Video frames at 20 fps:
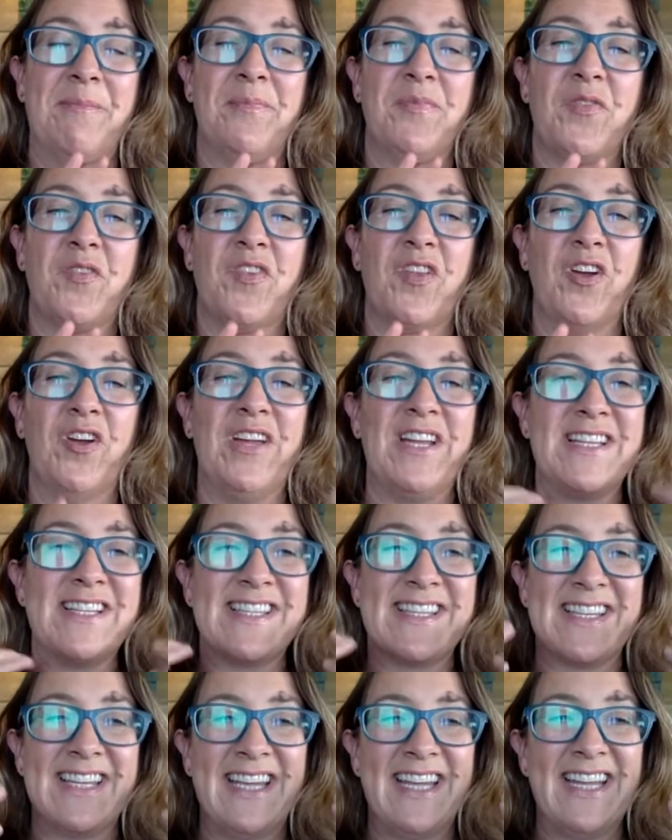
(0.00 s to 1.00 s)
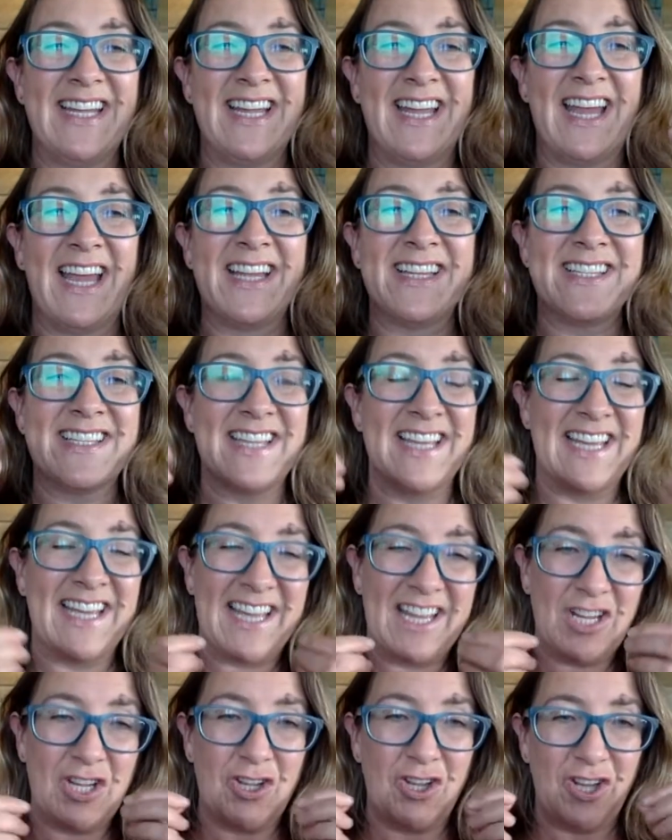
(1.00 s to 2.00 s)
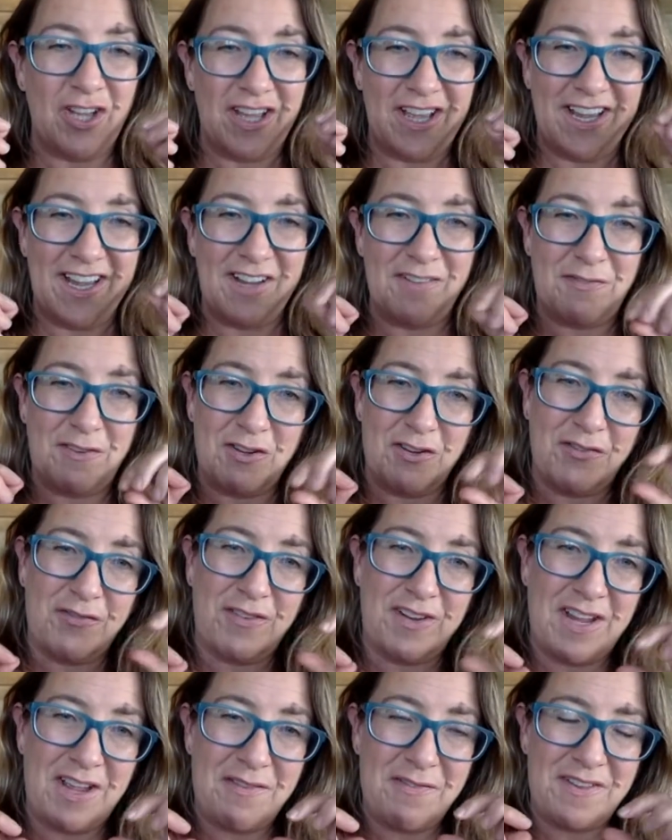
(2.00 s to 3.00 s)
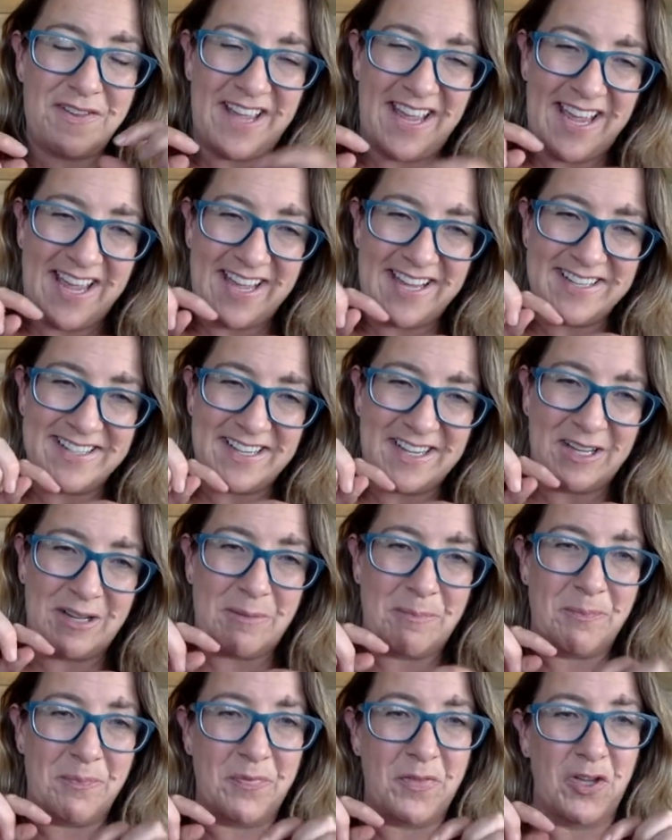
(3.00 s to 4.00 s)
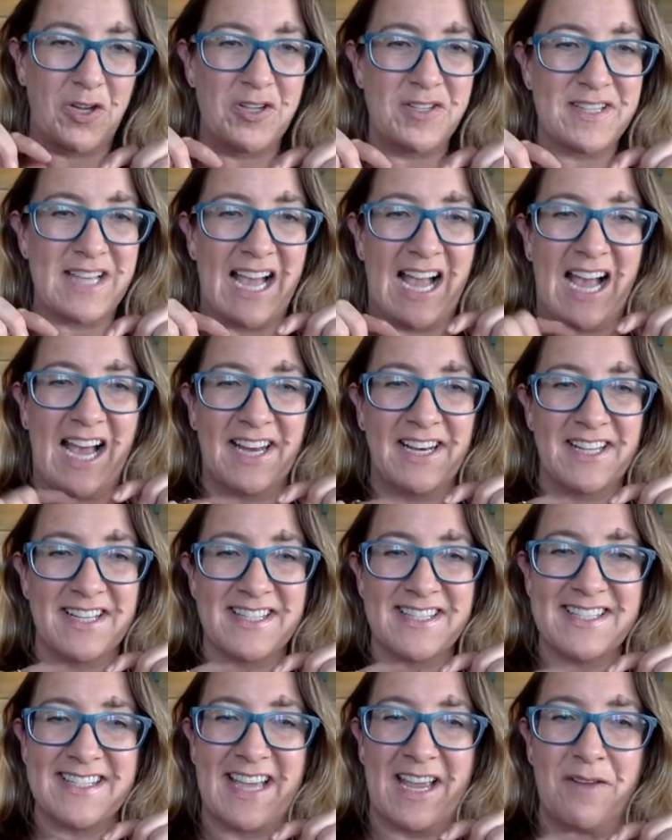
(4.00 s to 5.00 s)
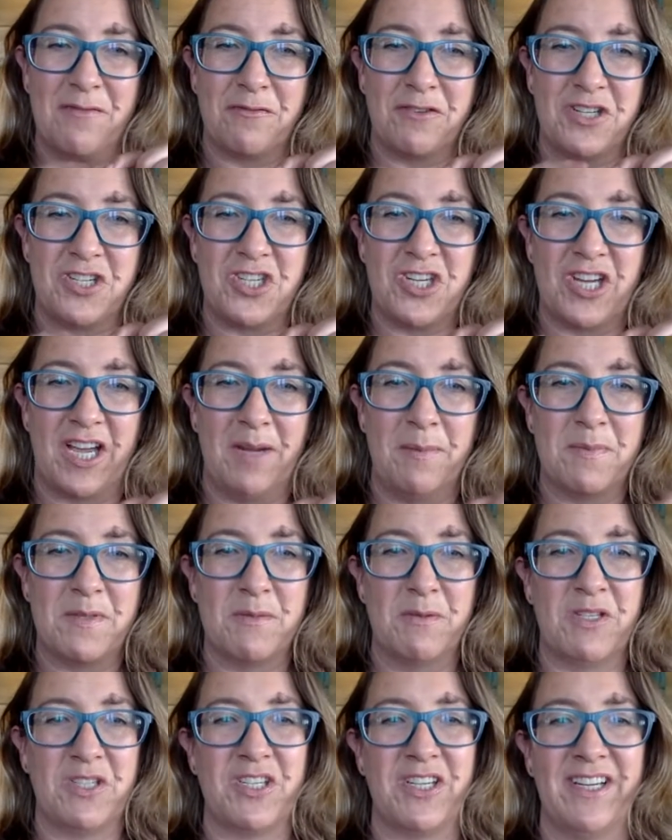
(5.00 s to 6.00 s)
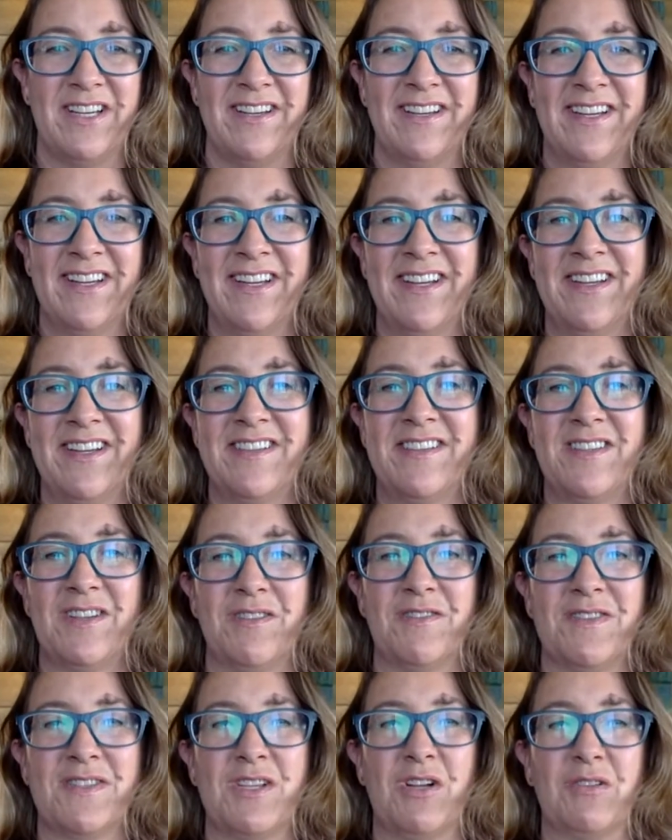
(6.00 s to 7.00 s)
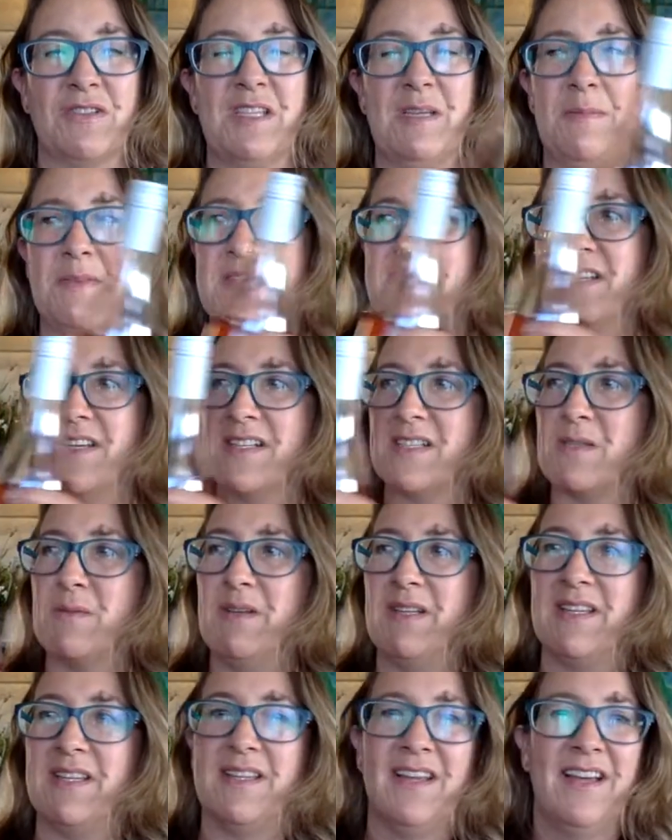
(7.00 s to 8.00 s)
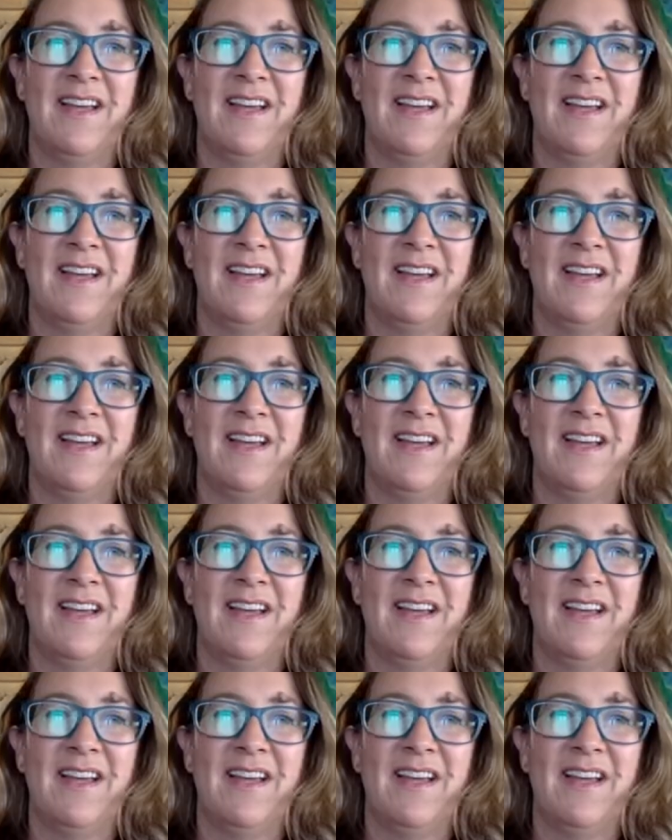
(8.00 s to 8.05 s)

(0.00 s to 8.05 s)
So it's that. If you've ever had those Arnott savoury shapes, which are sort of salty biscuits with,